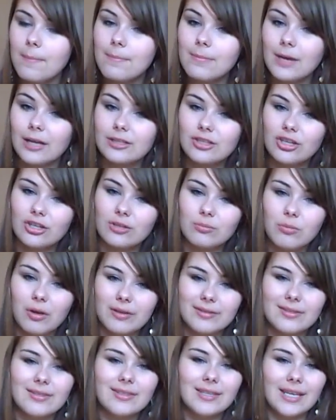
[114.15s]
matches my
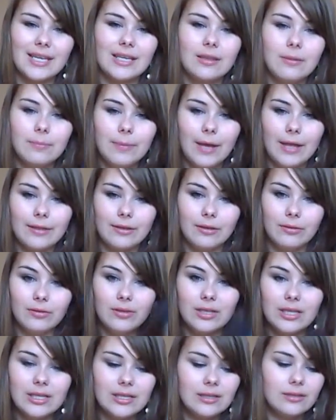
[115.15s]
skin better than
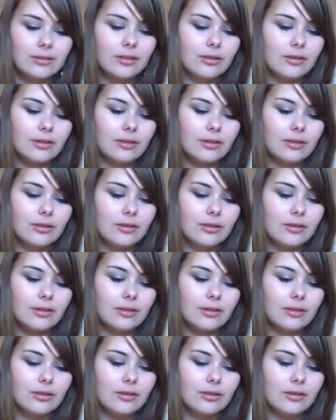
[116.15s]
these.